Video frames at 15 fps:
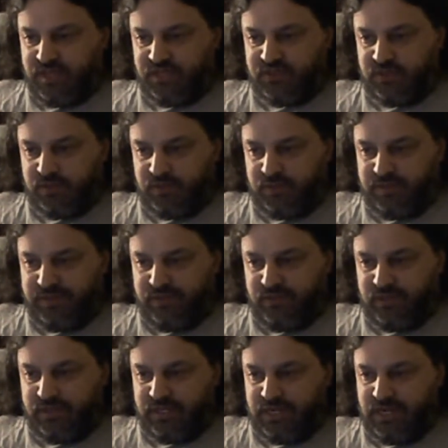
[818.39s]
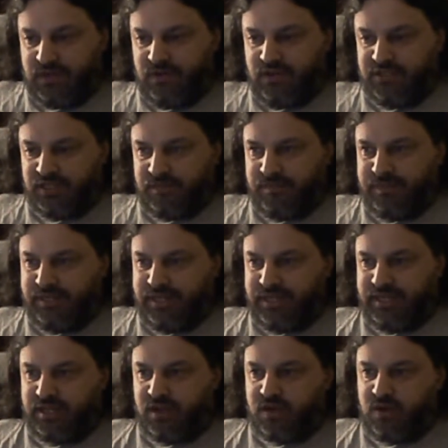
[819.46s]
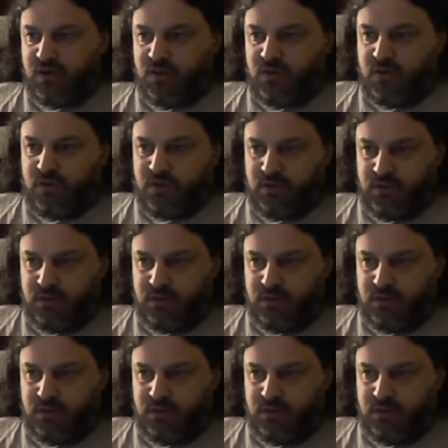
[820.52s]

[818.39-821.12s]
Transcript: that's what I'm going to be doing now. Is I'm going to be getting a code